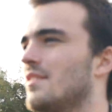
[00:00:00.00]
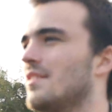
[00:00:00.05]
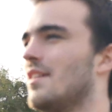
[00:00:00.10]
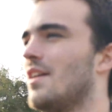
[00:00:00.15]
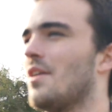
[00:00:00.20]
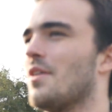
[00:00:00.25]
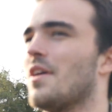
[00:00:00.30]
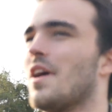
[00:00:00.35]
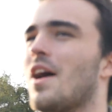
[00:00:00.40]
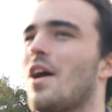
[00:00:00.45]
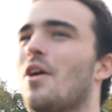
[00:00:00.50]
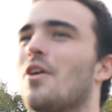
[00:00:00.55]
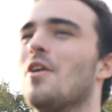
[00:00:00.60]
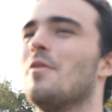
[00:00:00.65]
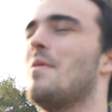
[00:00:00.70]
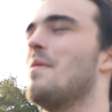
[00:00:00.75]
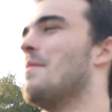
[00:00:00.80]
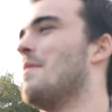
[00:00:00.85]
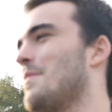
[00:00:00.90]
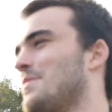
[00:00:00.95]
Oh yeah. Oh
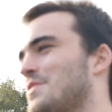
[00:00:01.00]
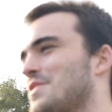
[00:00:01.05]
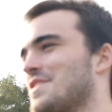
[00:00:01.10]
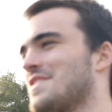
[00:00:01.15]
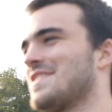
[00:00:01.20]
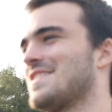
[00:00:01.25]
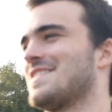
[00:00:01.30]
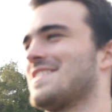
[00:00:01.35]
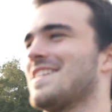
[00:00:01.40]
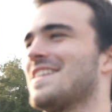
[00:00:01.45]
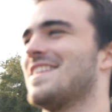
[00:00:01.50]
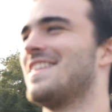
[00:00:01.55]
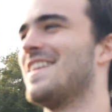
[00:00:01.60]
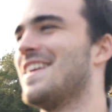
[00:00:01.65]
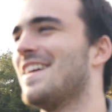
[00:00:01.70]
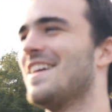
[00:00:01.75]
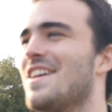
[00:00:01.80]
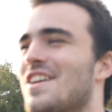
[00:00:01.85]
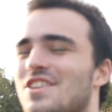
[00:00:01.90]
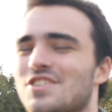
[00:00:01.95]
no, my mom just so,
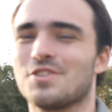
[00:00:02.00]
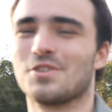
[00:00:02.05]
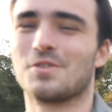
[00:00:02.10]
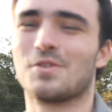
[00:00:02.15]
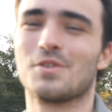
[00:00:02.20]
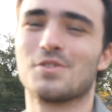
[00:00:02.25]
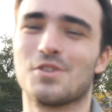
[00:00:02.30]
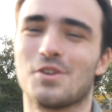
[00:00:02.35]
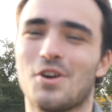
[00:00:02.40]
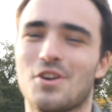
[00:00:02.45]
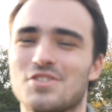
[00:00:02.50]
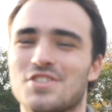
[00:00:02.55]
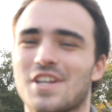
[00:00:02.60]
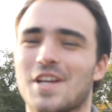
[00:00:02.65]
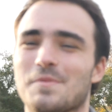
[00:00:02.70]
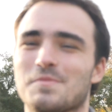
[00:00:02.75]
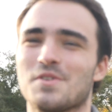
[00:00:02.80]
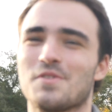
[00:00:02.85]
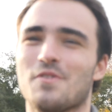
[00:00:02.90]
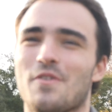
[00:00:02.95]
so so Carson
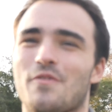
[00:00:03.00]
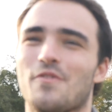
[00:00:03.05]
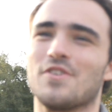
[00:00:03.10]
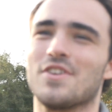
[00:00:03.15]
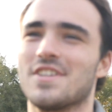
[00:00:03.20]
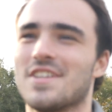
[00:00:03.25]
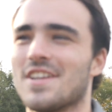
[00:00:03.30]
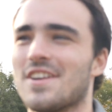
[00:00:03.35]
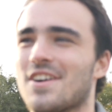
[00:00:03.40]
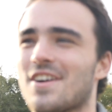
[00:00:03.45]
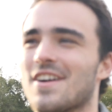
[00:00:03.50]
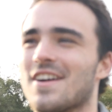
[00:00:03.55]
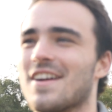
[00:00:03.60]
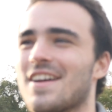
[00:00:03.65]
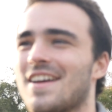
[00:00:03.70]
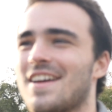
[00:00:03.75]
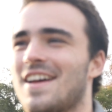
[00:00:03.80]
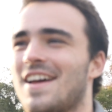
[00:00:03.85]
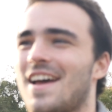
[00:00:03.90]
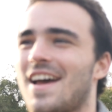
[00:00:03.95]
comes over for dinner,
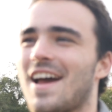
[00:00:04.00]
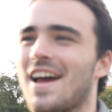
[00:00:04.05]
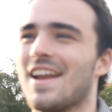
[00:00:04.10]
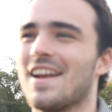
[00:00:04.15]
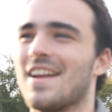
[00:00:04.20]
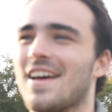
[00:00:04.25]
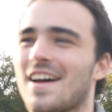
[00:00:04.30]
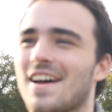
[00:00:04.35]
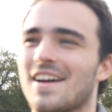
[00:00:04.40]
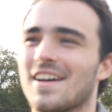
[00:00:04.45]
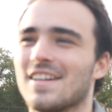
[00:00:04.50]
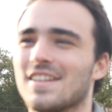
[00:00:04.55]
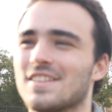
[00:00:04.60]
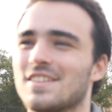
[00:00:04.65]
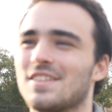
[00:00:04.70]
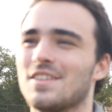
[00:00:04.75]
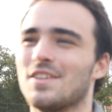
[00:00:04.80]
and uh, I